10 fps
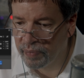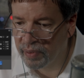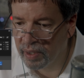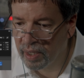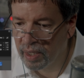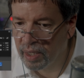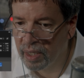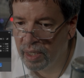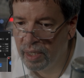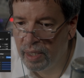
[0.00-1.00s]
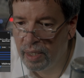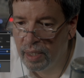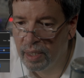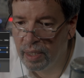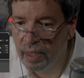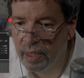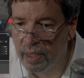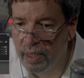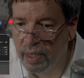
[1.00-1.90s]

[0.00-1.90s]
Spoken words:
No one is speaking in this clip.